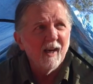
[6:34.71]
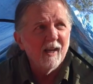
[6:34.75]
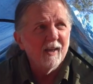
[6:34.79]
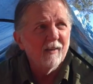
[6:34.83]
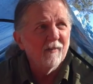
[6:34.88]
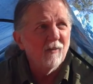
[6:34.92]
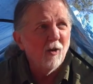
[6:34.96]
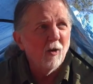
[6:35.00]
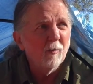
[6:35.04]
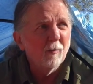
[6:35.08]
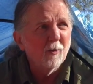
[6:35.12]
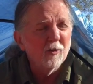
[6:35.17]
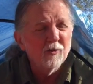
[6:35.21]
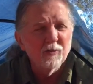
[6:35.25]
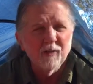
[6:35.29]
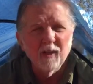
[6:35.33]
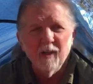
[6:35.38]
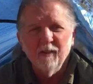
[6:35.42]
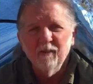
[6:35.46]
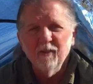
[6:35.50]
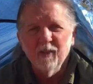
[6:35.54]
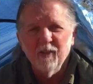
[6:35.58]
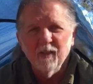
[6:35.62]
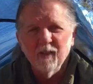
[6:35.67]
of almost
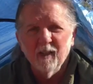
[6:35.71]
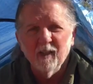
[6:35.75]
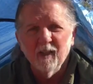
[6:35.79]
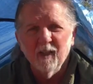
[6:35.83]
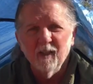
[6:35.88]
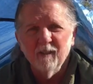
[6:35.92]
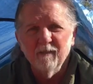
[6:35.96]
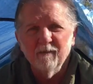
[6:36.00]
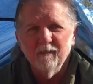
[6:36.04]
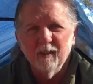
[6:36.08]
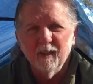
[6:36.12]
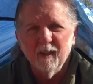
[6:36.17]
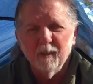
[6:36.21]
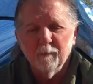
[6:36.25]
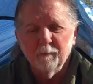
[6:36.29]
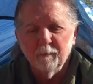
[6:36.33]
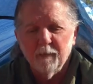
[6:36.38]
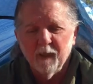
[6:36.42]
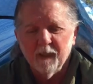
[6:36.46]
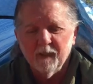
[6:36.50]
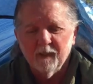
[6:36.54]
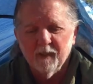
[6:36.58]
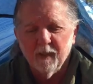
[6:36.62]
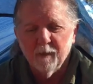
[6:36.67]
everything I've
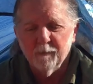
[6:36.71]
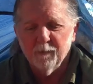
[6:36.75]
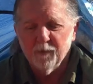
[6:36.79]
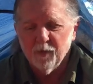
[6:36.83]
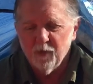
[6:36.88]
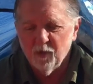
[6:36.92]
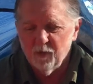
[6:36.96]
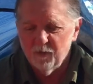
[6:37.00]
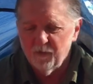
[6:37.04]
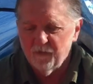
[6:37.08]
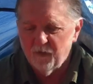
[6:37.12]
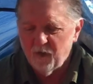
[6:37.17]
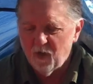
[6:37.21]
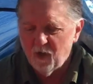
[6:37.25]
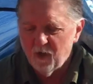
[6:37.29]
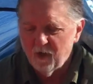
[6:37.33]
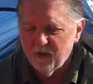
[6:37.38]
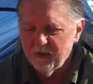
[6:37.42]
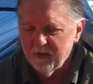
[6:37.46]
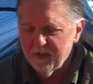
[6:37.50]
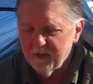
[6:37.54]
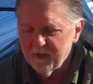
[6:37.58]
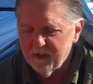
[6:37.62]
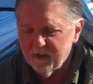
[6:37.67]
picked up so far
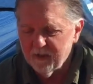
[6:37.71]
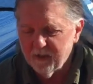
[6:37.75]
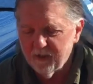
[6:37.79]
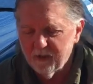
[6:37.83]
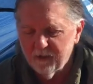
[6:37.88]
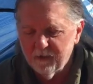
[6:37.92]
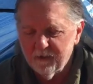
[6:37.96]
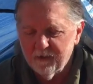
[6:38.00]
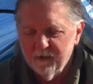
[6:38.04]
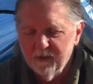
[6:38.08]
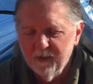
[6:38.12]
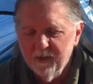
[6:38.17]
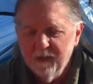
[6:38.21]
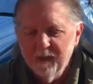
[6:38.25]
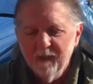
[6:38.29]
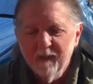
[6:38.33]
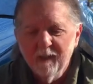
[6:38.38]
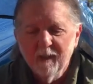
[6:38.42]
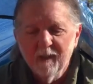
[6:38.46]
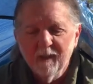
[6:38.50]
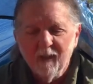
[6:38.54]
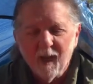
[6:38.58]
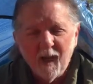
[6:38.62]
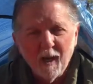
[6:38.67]
this year,
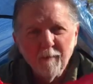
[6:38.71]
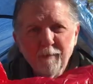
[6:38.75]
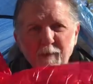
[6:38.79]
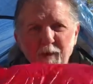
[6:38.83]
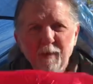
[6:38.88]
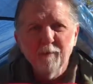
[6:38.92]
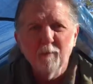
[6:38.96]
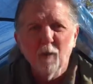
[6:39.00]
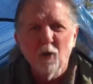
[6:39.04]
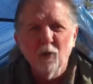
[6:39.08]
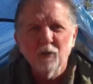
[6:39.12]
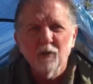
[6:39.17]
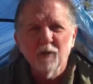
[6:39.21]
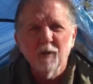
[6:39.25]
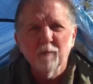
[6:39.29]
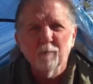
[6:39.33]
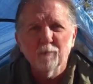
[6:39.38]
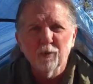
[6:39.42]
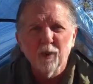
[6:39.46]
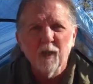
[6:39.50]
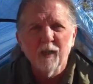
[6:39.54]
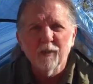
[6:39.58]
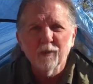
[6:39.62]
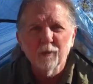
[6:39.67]
I've been most
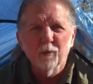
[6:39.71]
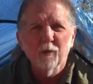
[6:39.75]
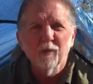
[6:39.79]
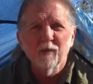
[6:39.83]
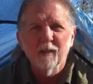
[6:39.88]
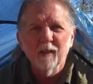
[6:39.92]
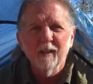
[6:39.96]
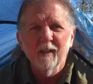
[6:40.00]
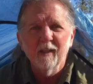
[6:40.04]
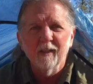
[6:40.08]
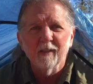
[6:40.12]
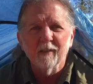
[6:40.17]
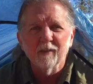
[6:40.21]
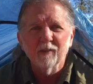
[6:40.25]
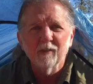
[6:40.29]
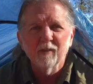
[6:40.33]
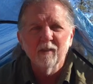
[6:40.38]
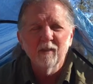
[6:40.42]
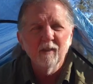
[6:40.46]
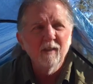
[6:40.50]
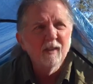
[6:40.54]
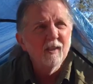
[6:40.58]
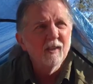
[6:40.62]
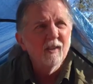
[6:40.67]
impressed with this.
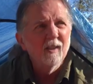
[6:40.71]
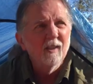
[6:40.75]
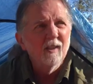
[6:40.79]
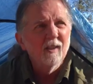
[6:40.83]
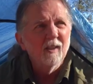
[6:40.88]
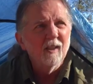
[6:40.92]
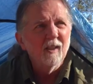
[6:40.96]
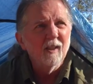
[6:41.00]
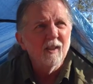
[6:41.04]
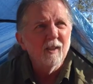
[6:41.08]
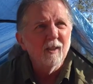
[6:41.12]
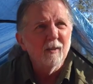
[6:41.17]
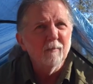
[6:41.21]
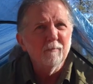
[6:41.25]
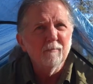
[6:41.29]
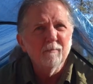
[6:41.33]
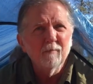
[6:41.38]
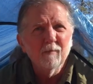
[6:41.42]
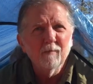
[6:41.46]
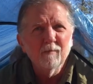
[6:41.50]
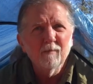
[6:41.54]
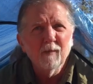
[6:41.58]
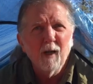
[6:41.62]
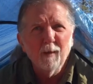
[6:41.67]
I'm
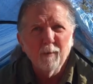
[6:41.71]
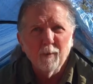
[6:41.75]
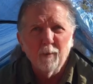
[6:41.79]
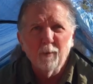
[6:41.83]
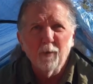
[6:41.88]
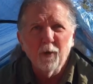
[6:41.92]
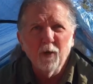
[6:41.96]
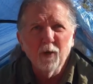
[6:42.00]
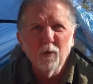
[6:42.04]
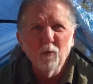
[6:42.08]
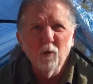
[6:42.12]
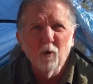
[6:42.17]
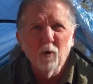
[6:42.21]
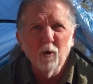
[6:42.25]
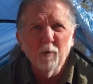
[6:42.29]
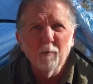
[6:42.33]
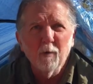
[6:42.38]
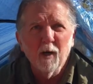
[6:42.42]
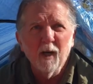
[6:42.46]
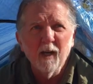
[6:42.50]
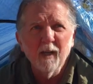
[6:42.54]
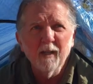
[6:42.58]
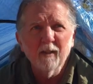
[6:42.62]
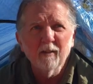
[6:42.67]
a pretty warm
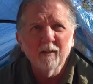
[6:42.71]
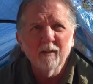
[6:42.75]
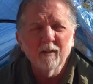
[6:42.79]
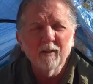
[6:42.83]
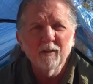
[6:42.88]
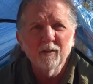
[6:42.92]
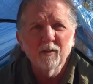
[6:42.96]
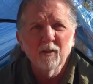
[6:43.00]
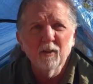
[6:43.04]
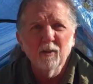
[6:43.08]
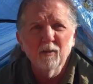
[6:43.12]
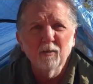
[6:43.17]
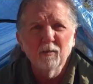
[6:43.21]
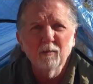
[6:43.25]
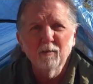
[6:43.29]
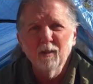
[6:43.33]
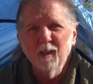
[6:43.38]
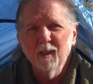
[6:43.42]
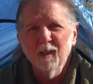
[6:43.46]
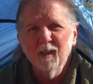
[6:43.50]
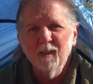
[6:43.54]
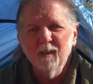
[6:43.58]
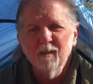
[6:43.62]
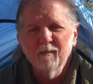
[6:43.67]
hiker,
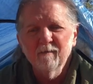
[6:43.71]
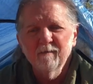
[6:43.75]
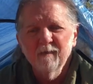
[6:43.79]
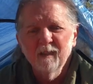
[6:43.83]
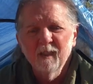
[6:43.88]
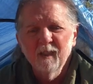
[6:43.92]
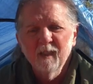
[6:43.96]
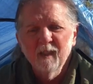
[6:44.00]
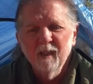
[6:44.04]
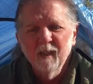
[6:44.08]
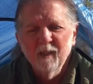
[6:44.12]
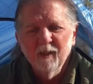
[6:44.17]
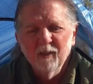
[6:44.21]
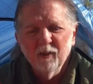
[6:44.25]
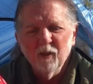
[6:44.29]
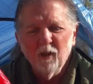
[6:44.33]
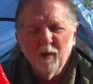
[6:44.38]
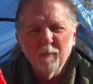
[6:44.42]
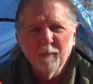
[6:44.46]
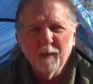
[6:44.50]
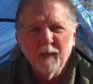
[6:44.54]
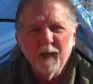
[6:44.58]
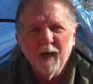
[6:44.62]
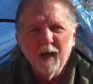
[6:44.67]
so
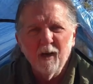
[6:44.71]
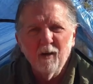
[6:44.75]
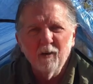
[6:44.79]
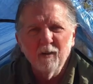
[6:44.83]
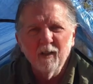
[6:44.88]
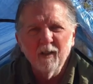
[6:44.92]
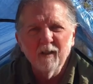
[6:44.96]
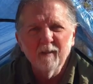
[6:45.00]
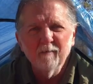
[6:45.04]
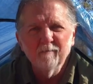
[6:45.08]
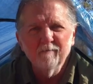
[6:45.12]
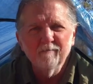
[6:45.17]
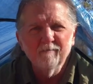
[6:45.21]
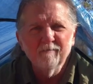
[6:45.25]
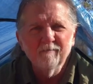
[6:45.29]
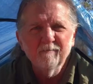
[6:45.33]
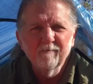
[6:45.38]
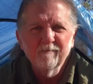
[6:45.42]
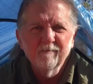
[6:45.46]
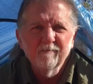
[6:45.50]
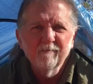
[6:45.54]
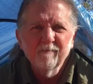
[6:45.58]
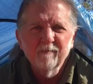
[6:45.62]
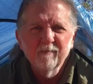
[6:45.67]
I've been out in
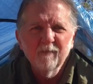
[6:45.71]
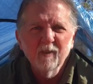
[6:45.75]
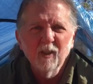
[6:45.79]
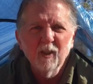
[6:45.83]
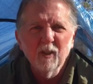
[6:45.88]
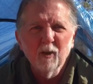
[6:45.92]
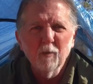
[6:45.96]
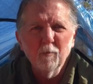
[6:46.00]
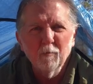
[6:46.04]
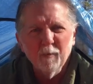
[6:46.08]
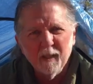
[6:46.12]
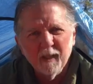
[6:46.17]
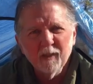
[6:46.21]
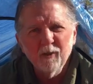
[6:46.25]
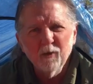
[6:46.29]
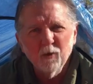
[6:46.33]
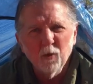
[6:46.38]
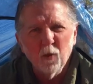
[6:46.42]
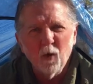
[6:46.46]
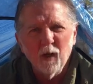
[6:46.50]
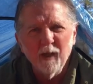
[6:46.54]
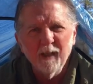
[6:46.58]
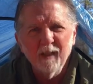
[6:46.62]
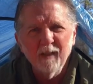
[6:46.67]

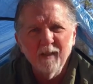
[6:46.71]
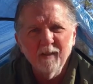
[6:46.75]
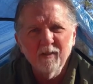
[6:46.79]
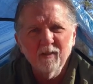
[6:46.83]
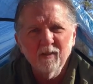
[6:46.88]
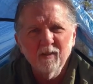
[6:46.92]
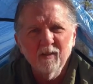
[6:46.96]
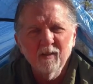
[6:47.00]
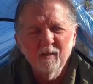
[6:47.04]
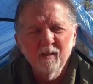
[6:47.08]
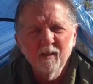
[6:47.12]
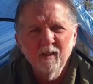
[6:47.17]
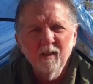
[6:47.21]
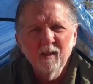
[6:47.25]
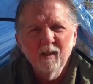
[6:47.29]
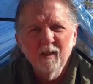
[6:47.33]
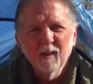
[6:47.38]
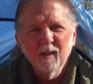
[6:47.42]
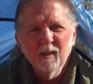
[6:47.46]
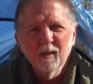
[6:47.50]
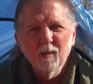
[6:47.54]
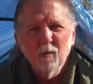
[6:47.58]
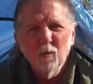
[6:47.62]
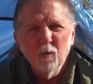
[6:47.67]
mid-20s
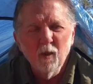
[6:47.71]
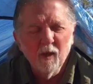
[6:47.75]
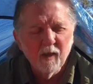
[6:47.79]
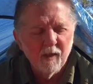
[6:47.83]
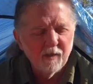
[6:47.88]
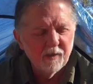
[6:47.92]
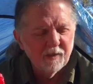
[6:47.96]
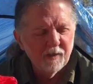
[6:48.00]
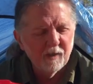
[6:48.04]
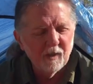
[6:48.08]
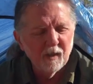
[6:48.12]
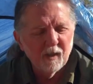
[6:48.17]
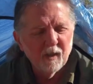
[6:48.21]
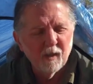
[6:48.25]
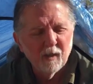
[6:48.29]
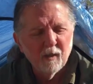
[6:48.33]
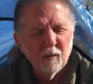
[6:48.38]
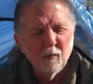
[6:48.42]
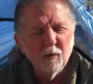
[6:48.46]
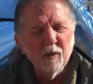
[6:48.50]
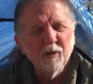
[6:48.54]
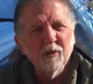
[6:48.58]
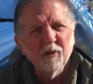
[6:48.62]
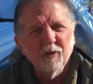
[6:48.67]
with
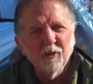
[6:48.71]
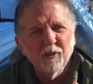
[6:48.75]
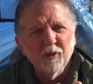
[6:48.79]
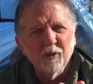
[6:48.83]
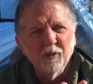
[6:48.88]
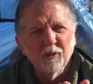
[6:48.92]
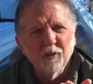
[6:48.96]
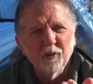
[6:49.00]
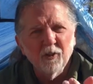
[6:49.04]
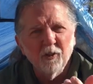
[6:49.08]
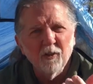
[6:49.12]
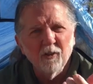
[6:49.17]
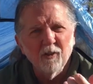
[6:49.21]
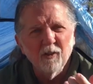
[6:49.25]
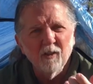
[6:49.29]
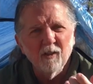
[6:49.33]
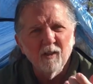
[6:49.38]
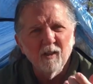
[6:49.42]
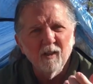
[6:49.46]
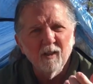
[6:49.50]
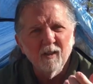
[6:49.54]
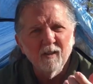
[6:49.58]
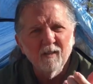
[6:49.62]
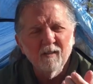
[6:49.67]
just a shirt
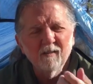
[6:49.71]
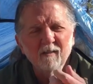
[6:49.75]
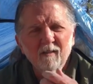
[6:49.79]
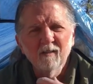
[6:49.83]
on